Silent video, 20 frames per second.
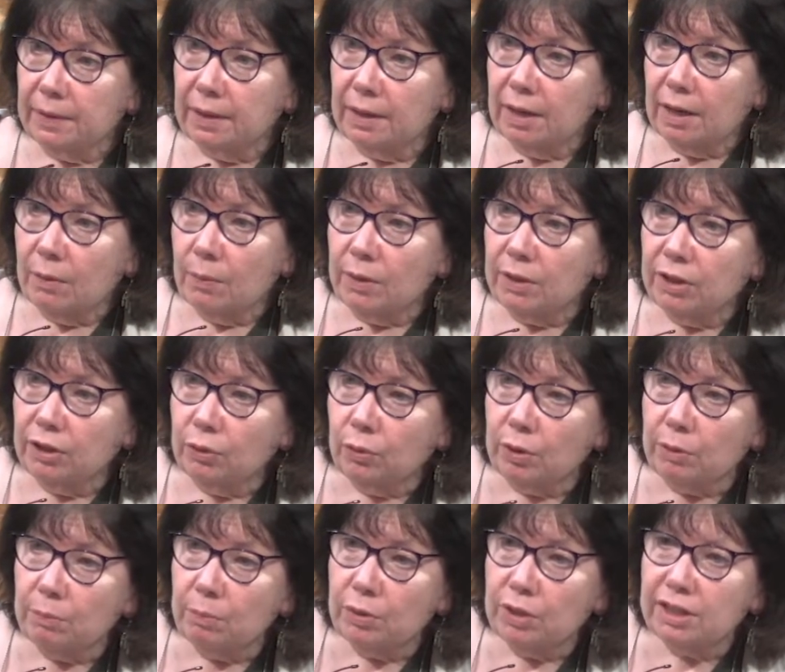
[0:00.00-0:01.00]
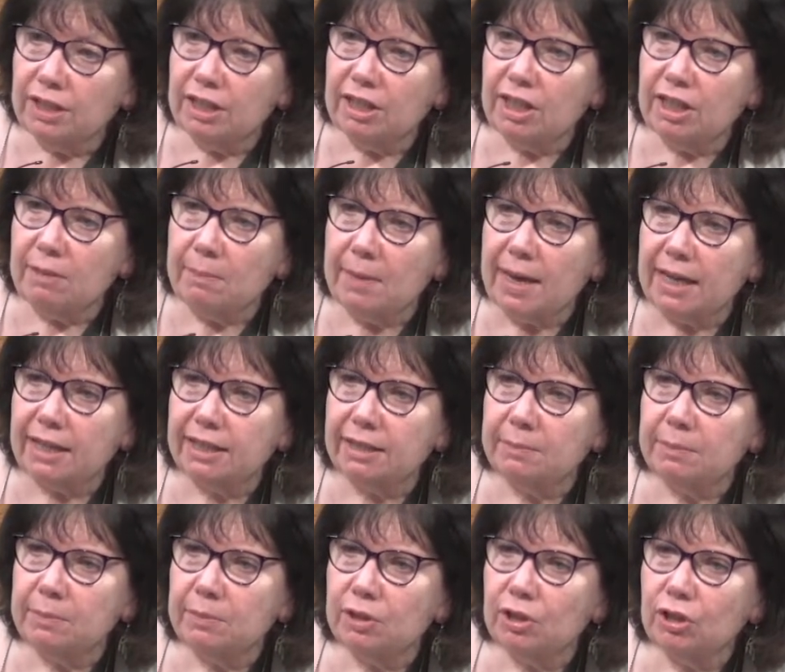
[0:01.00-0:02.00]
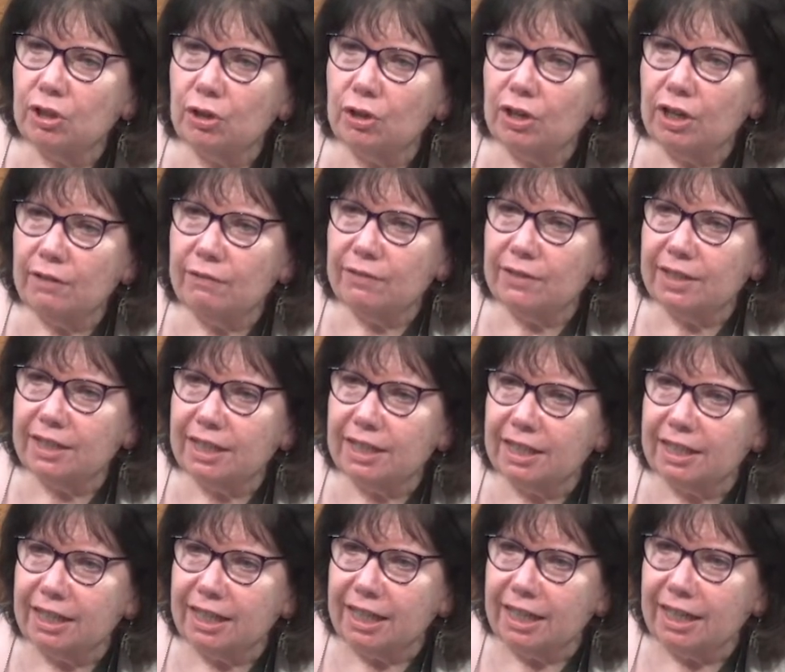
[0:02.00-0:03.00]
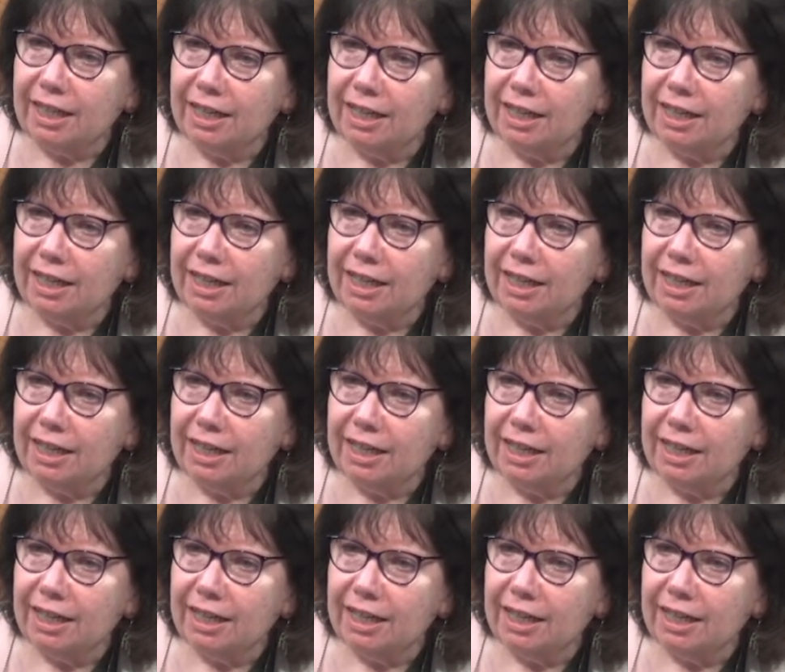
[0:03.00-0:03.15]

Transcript: Went to Lorton Prison to the maximum security facility